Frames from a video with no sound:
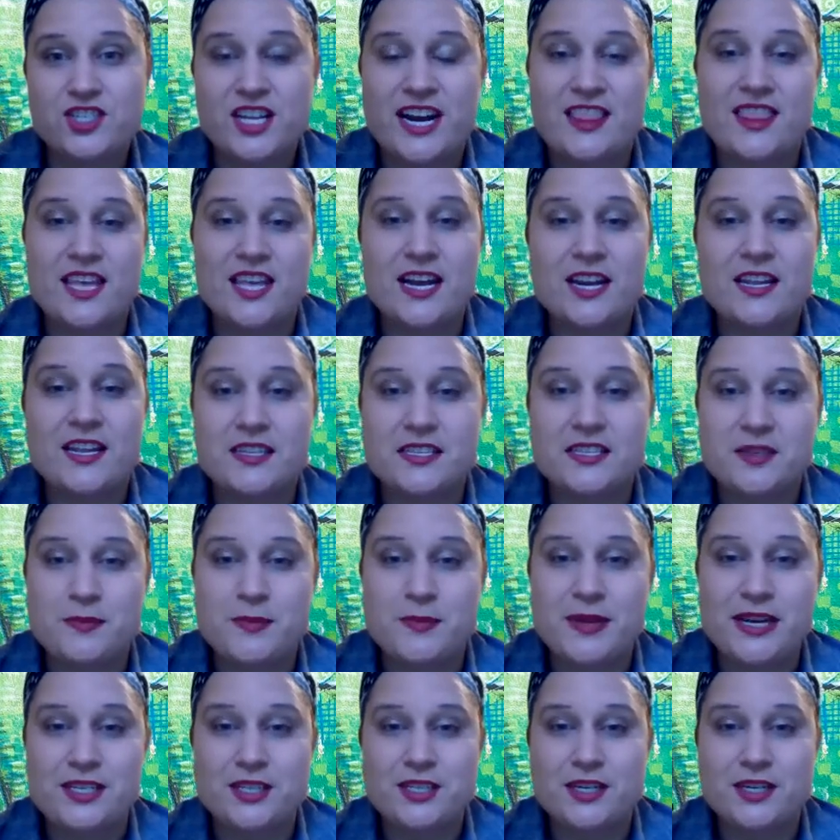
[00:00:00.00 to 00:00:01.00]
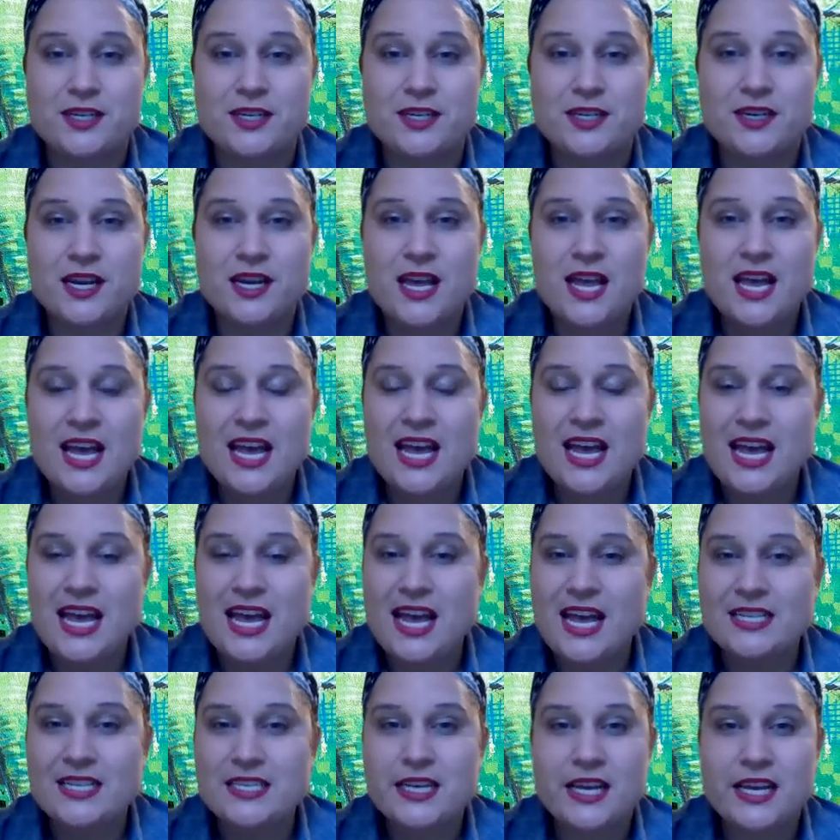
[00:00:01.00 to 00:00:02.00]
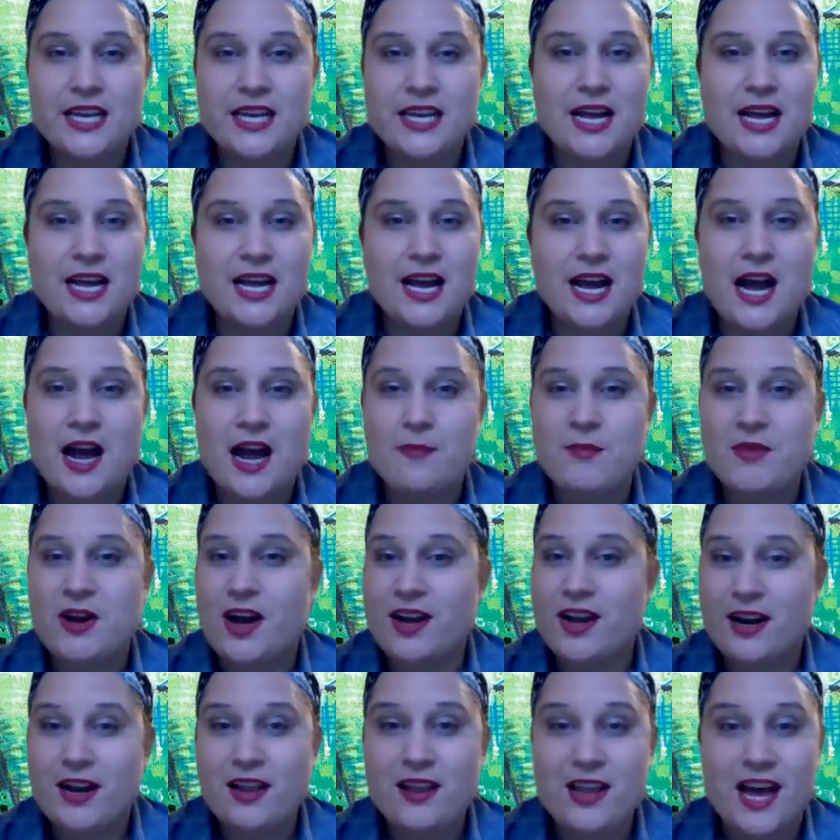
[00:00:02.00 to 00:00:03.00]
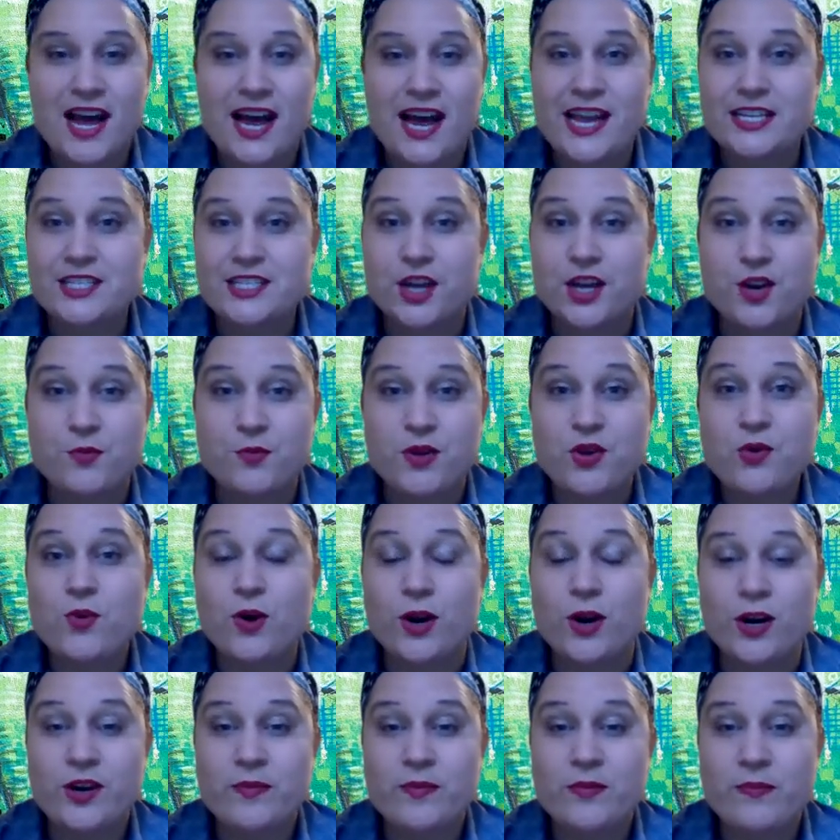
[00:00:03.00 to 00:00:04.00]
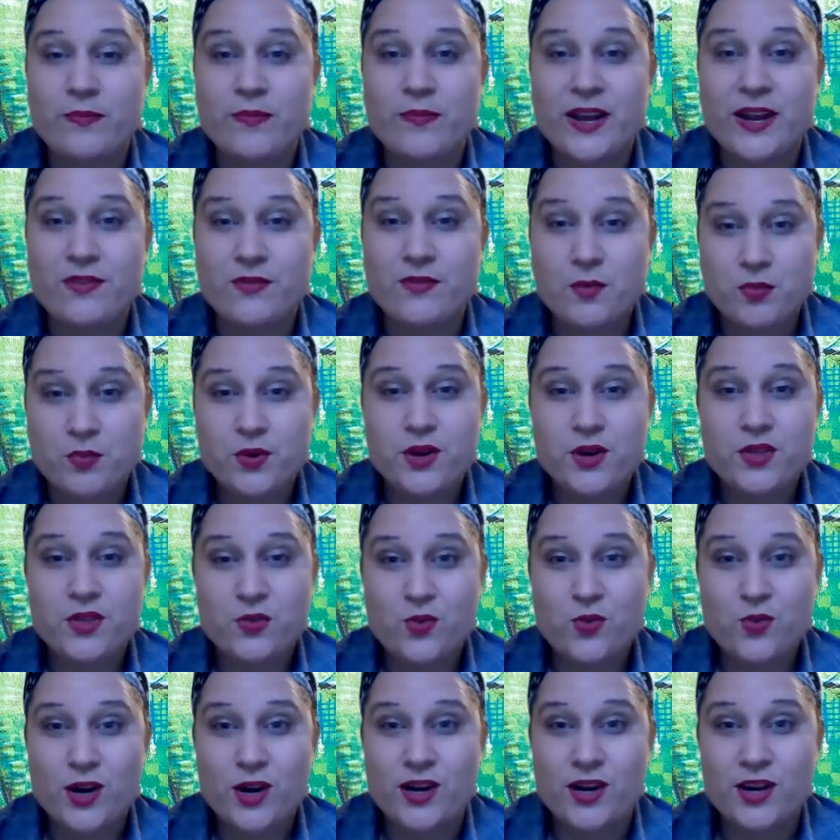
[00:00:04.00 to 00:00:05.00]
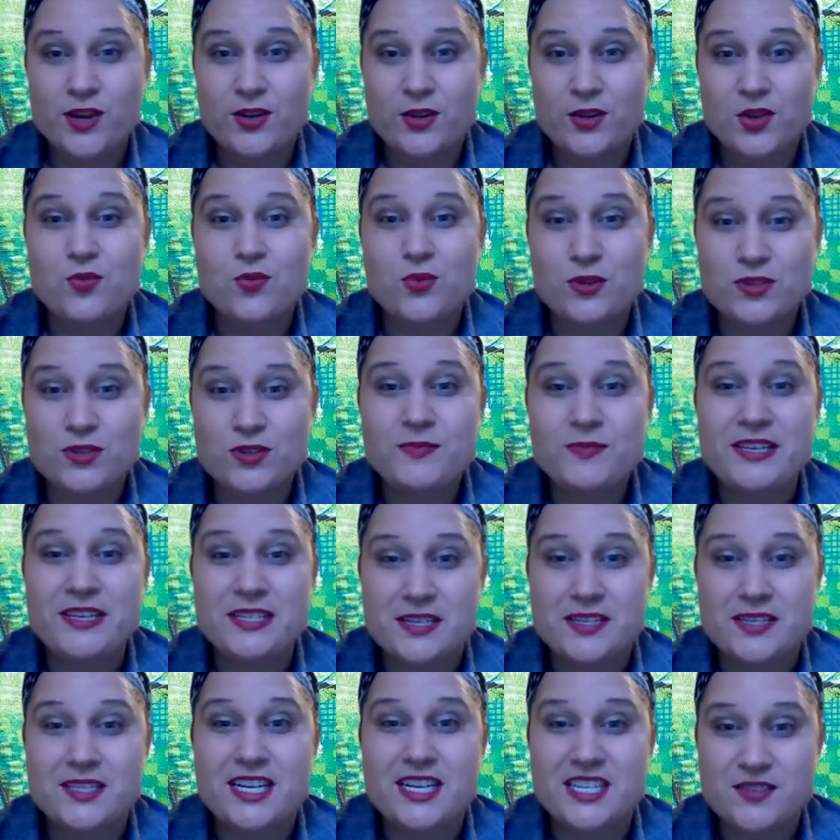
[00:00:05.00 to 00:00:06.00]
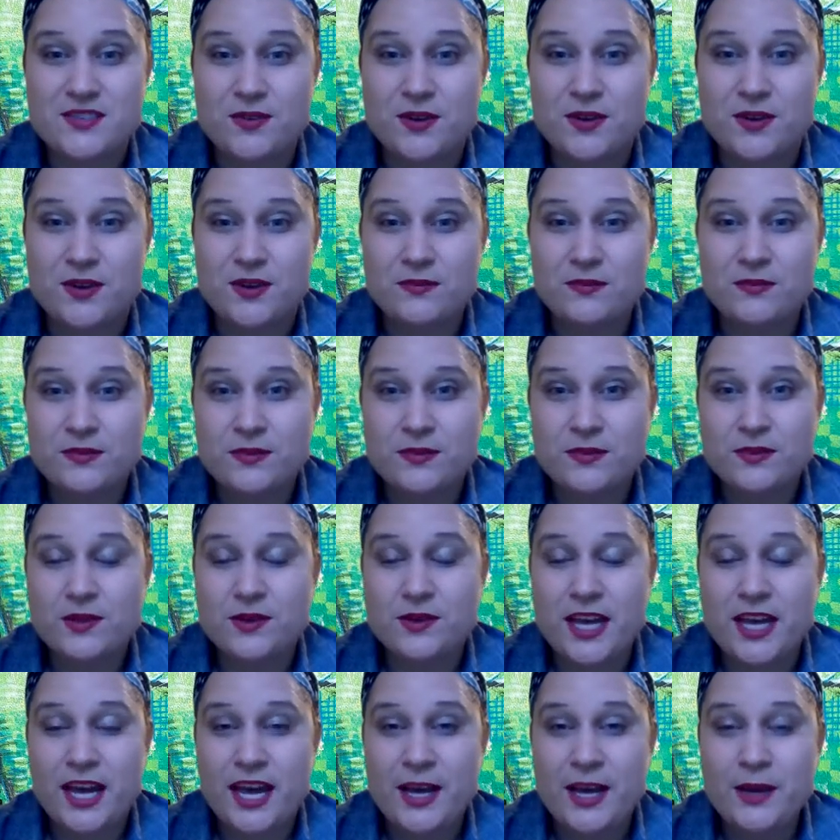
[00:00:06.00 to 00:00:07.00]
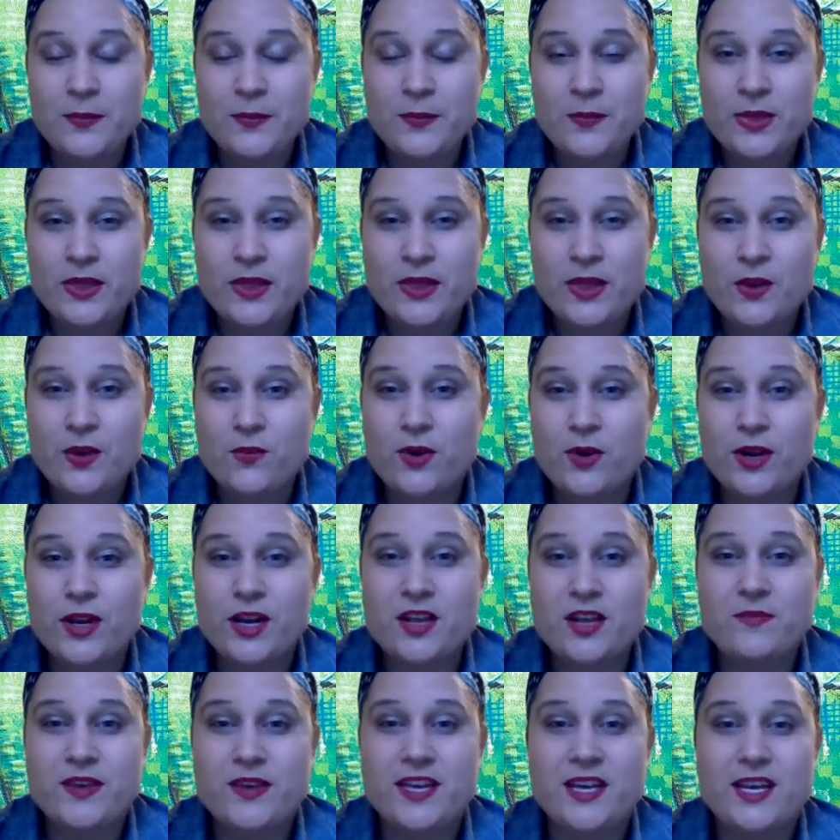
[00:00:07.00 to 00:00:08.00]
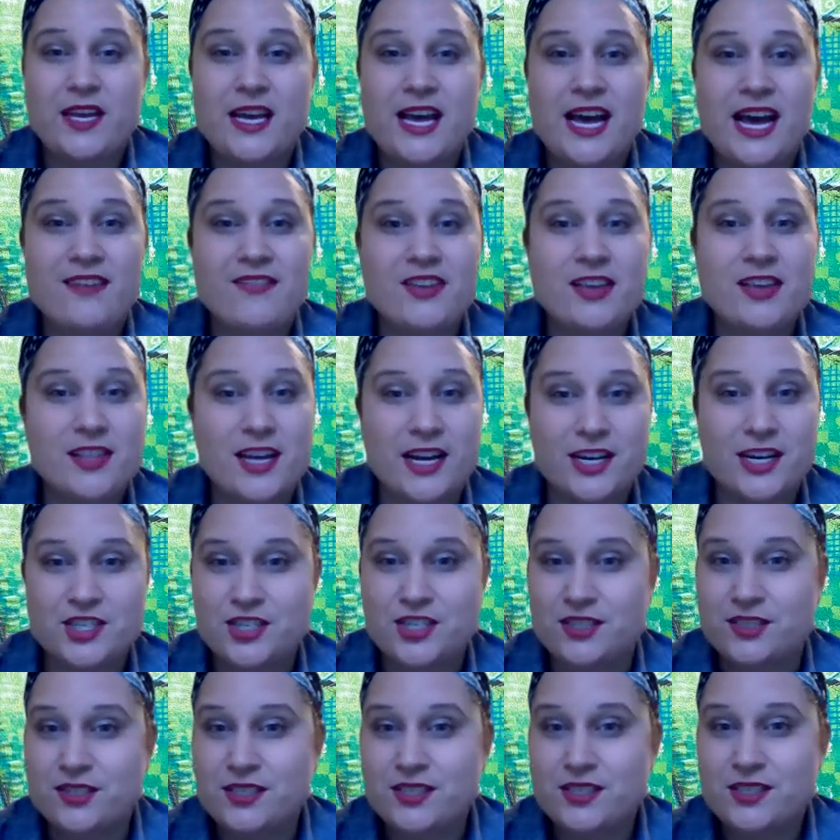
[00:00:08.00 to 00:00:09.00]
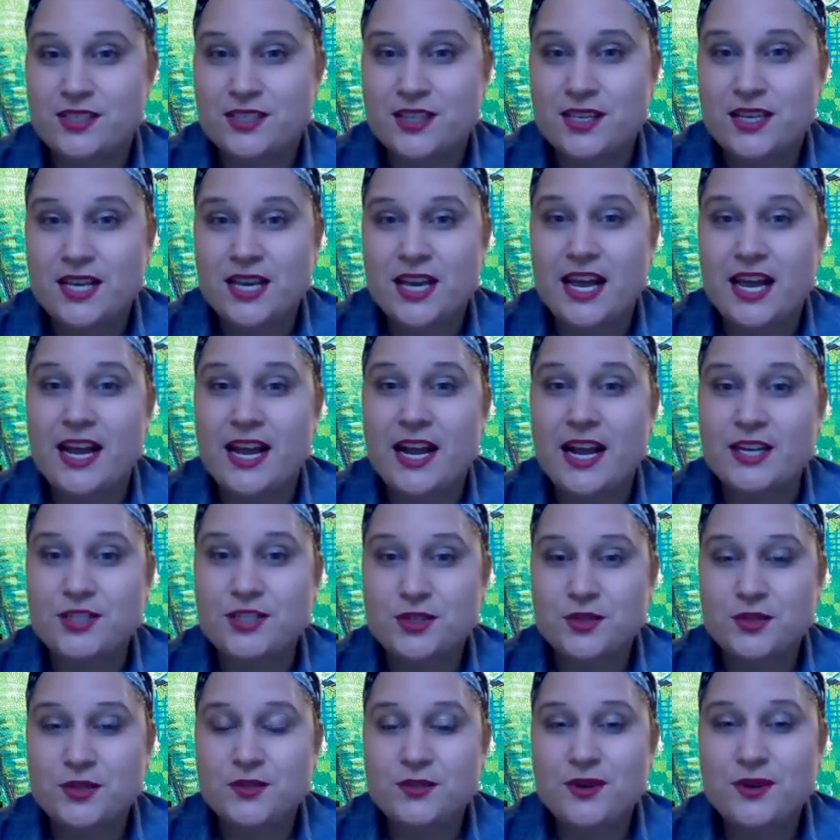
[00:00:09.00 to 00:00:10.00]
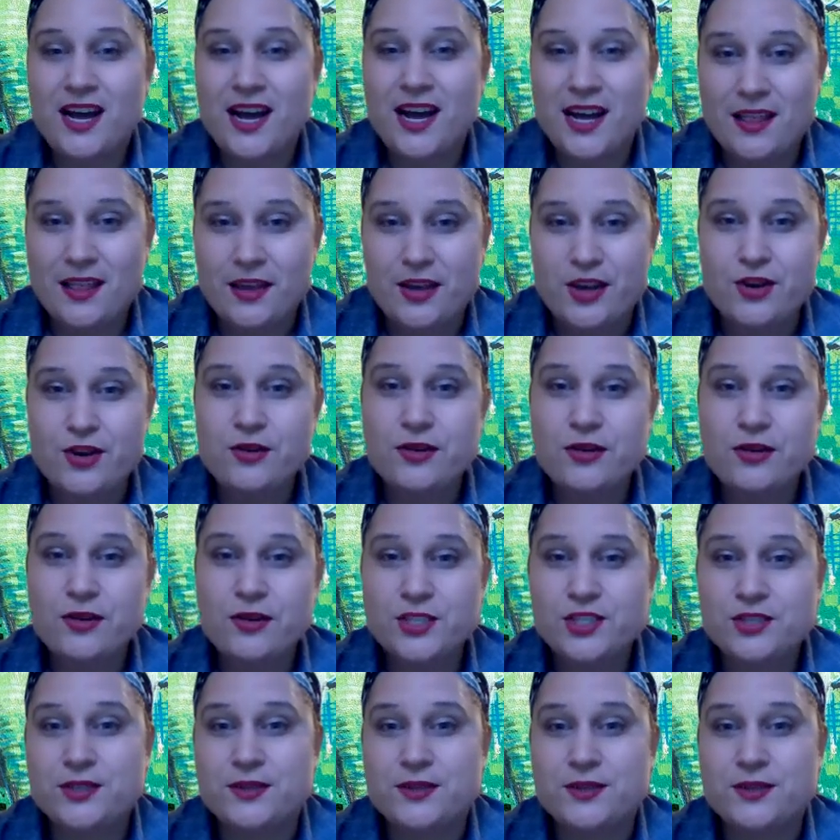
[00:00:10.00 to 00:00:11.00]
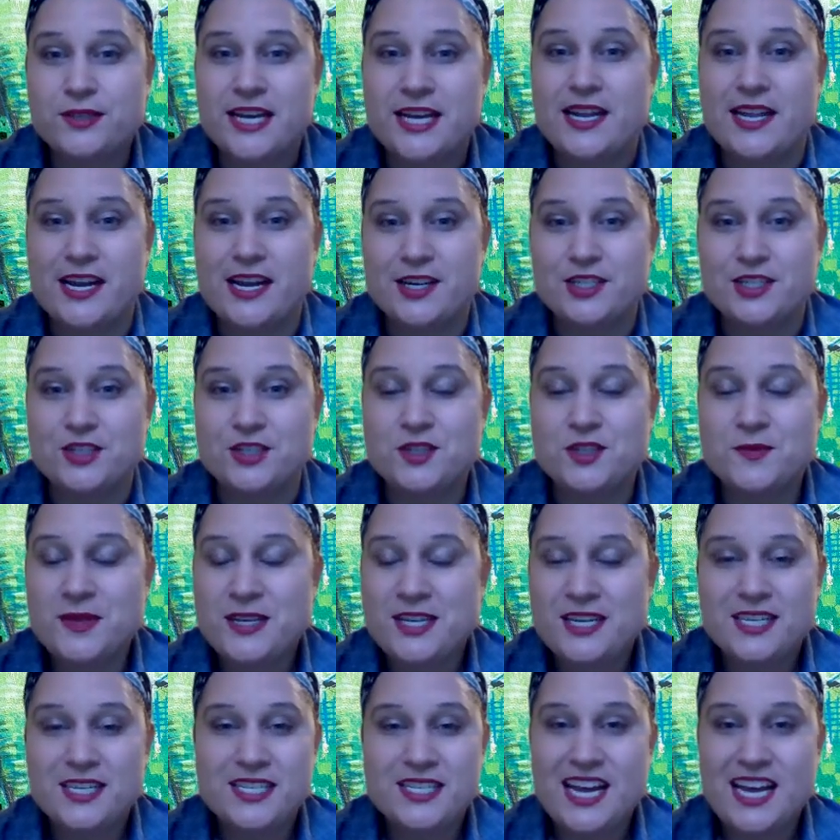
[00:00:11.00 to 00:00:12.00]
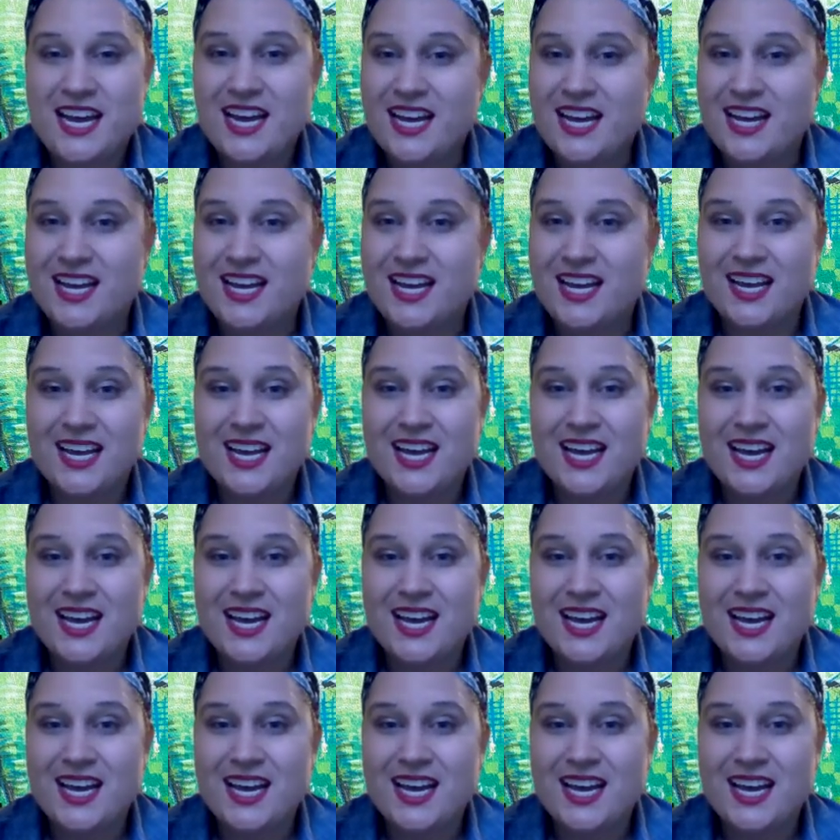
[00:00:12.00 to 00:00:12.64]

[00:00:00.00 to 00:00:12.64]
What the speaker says: line at the end of the semester. And I'm not going to lie, it's going to be work, but if you put in the work, you will be successful. Okay? We're going to be having lectures. And I do highly encourage you to attend lectures because, hey,